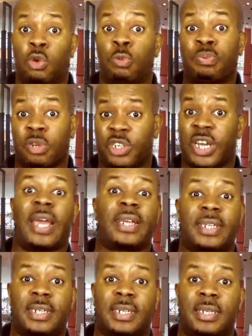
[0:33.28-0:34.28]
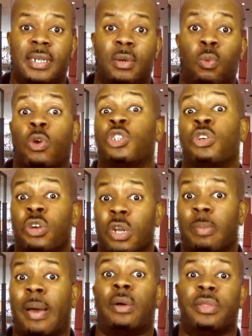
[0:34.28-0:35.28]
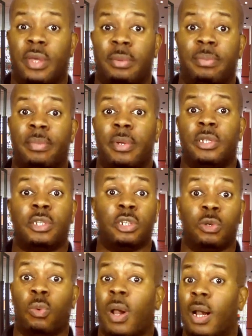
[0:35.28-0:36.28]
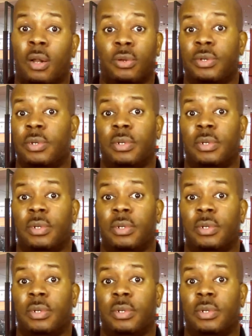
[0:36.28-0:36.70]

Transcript: projects what's good about them to the world.